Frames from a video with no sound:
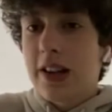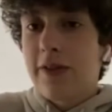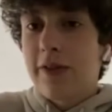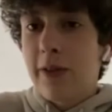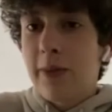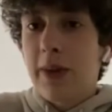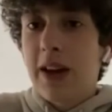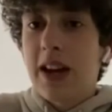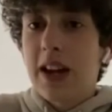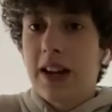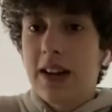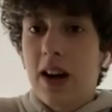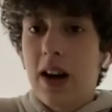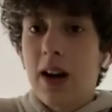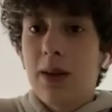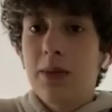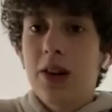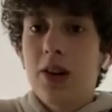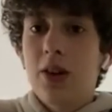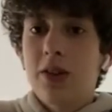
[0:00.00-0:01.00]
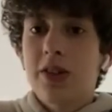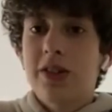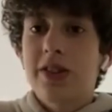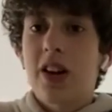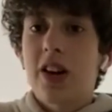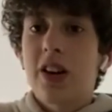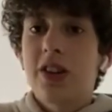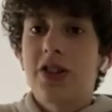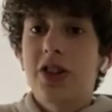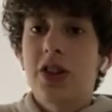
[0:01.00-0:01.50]
for me, I'm
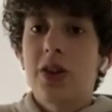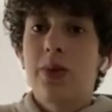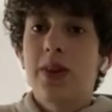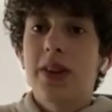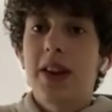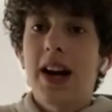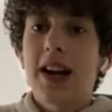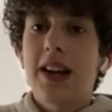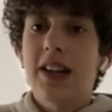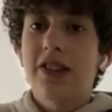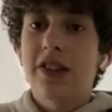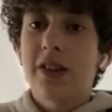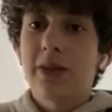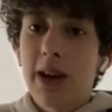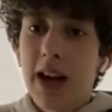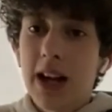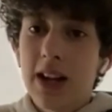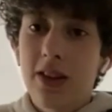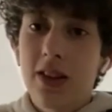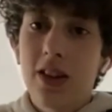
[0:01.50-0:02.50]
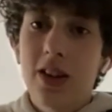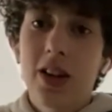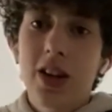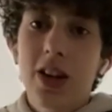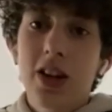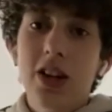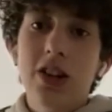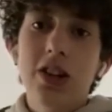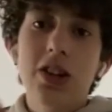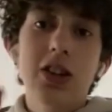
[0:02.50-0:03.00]
alongside you with Alisson Mata.
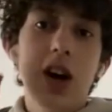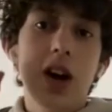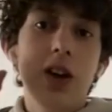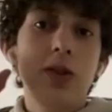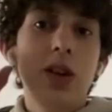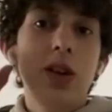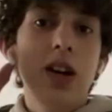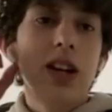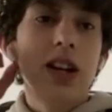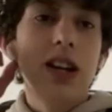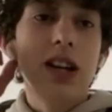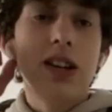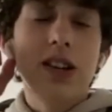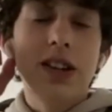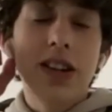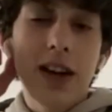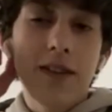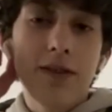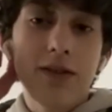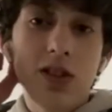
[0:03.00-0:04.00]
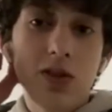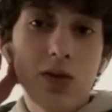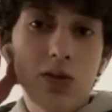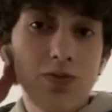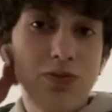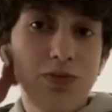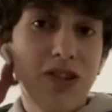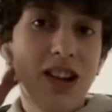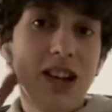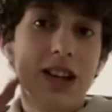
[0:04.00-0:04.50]
You know, Keenan Davis was
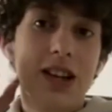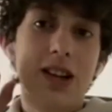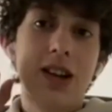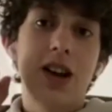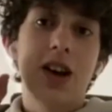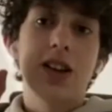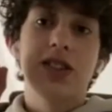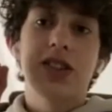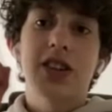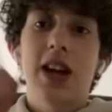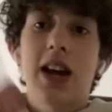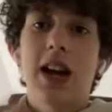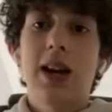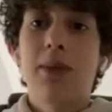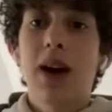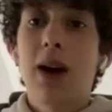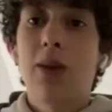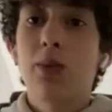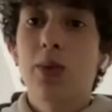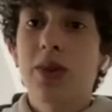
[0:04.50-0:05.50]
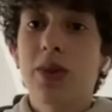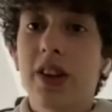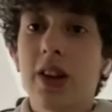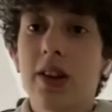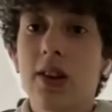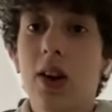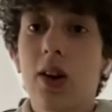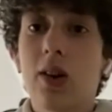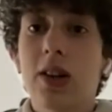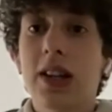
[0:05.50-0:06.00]
brilliant last game and was
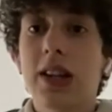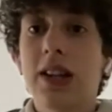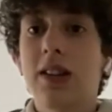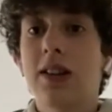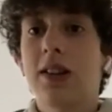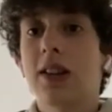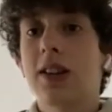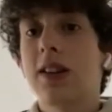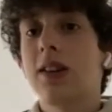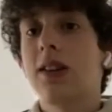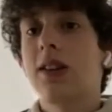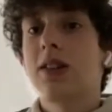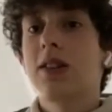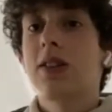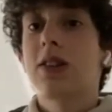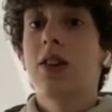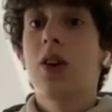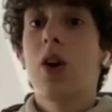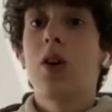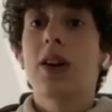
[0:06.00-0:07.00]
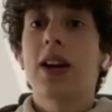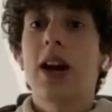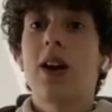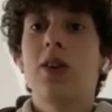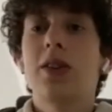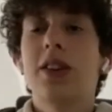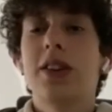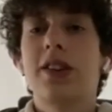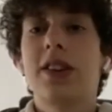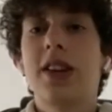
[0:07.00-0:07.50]
unlucky to not get
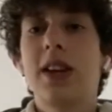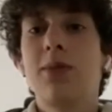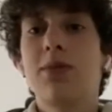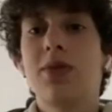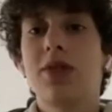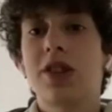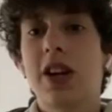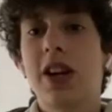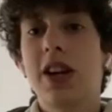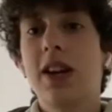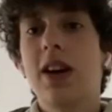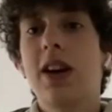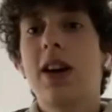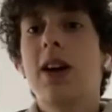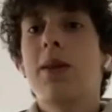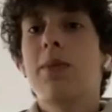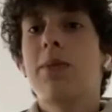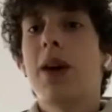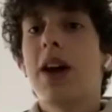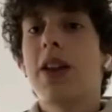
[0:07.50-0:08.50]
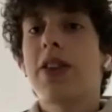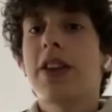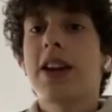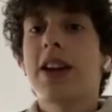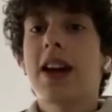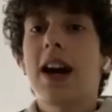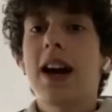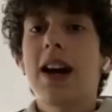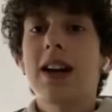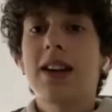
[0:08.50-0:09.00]
on the team sheet. But I
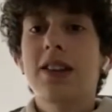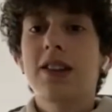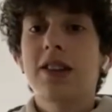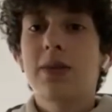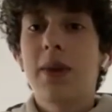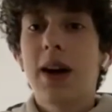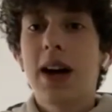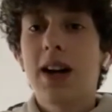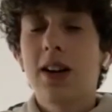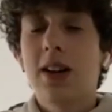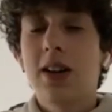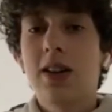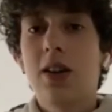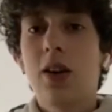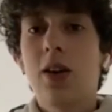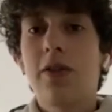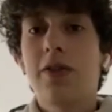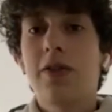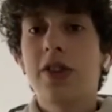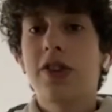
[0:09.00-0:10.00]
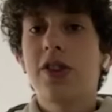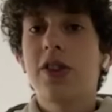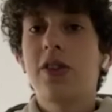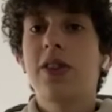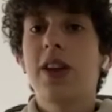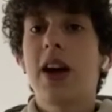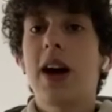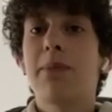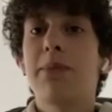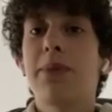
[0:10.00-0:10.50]
think Alisson Mata offers you
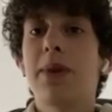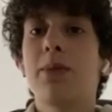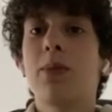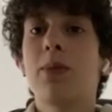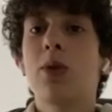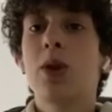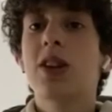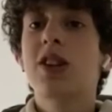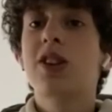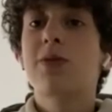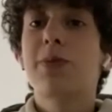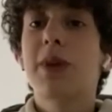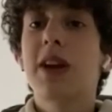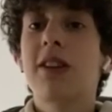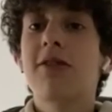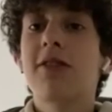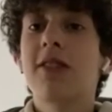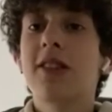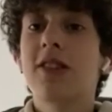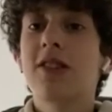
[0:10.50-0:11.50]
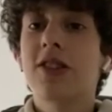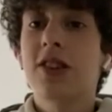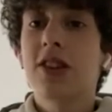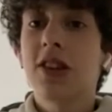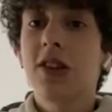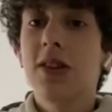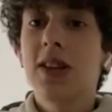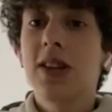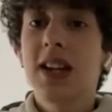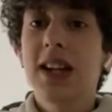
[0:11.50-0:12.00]
that bit more experience that
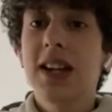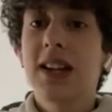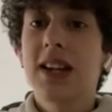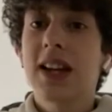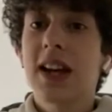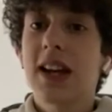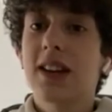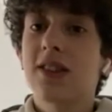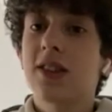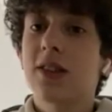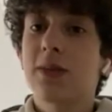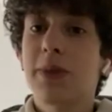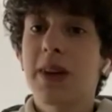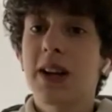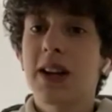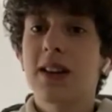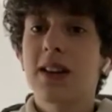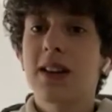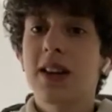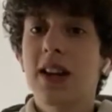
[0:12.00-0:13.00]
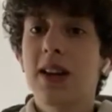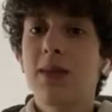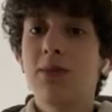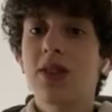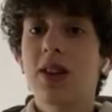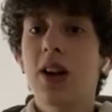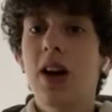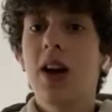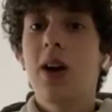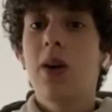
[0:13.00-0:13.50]
you need against the bigger
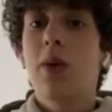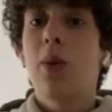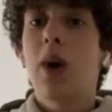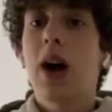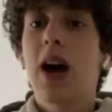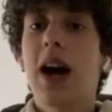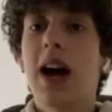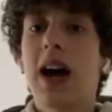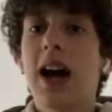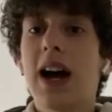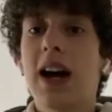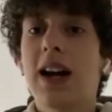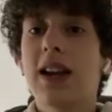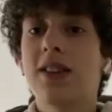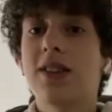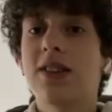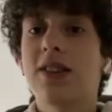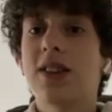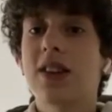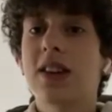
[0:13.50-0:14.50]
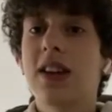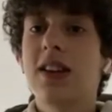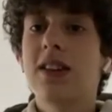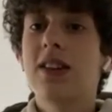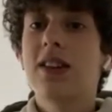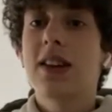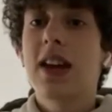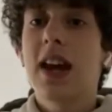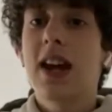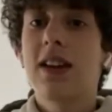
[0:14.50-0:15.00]
teams, whereas
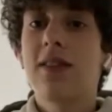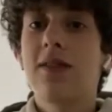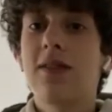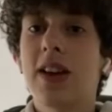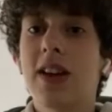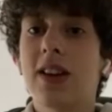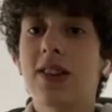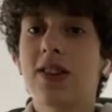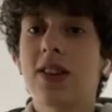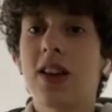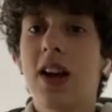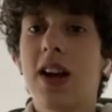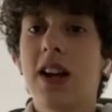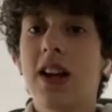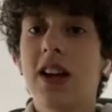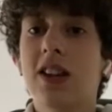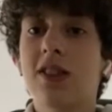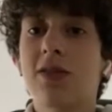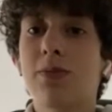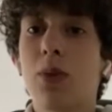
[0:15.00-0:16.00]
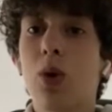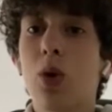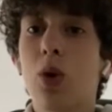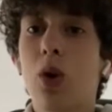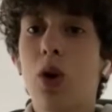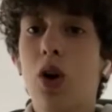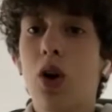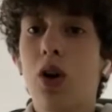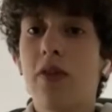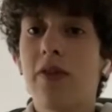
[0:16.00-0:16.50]
Keenan Davis is
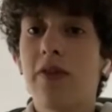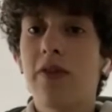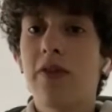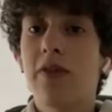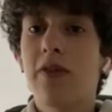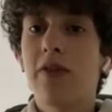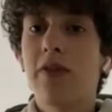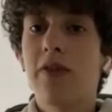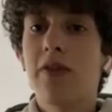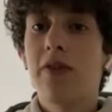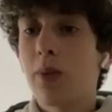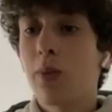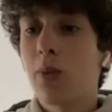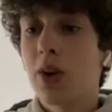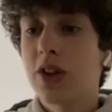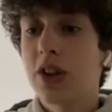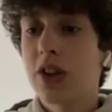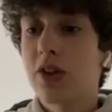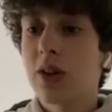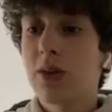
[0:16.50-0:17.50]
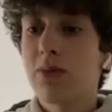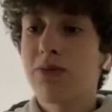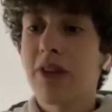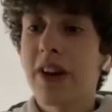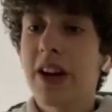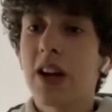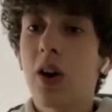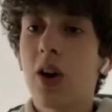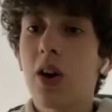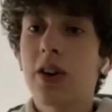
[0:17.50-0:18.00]
more of someone you can
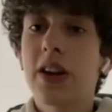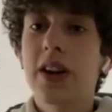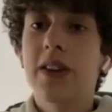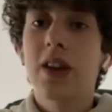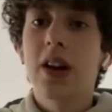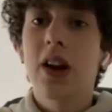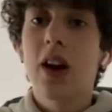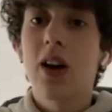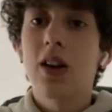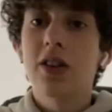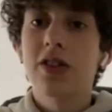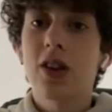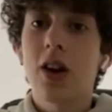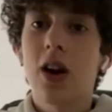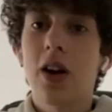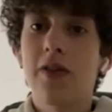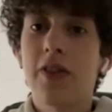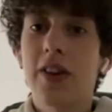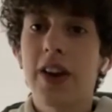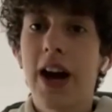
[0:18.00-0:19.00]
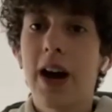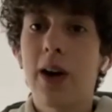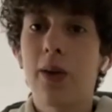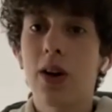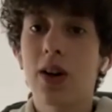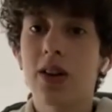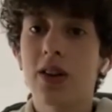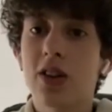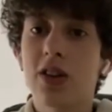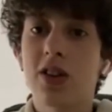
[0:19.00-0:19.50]
bring on in the last half an
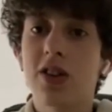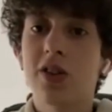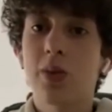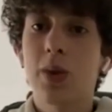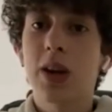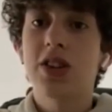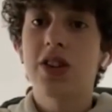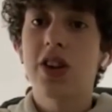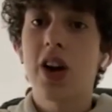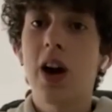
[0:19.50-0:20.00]
hour to switch it